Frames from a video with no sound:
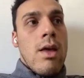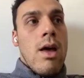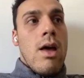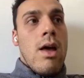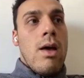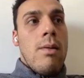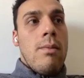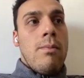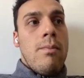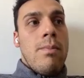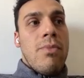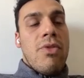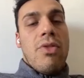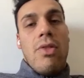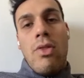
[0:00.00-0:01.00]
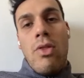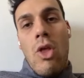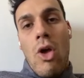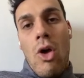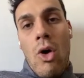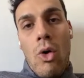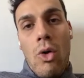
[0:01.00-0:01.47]

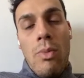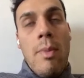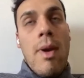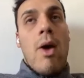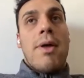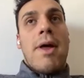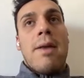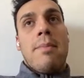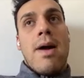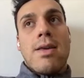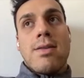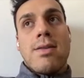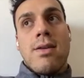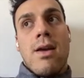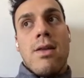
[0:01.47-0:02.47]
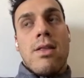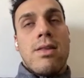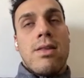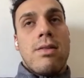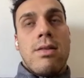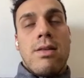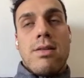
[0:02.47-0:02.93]
My old headmaster,
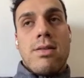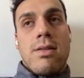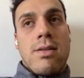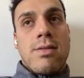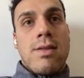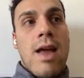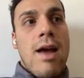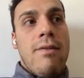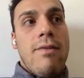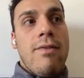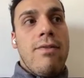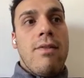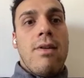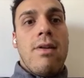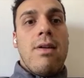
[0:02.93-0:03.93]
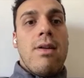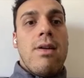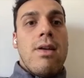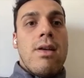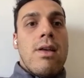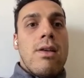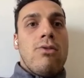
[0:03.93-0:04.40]
the staff,
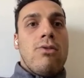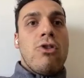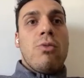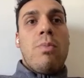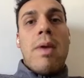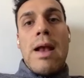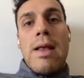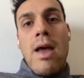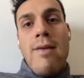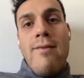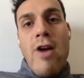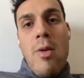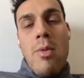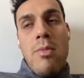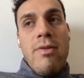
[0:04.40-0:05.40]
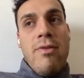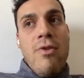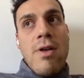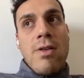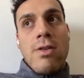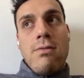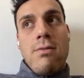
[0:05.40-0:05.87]
just being in that environment, my
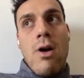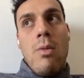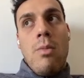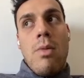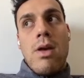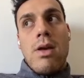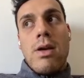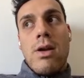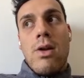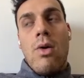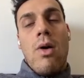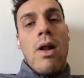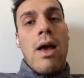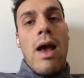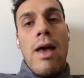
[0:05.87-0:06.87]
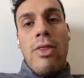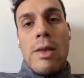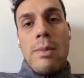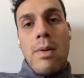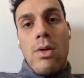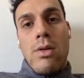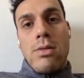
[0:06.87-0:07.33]
friends around me. I
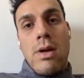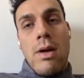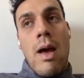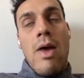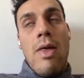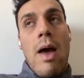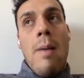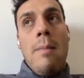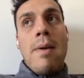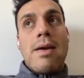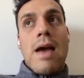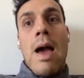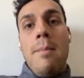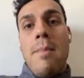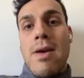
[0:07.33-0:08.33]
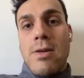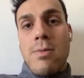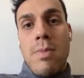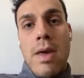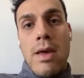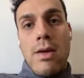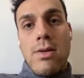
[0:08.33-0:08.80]
think about it all the time. I miss
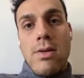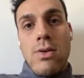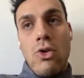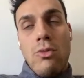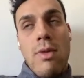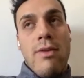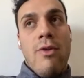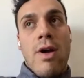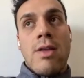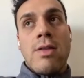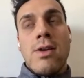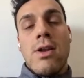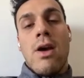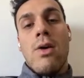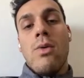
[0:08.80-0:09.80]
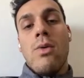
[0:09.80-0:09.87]
being at school with my friends.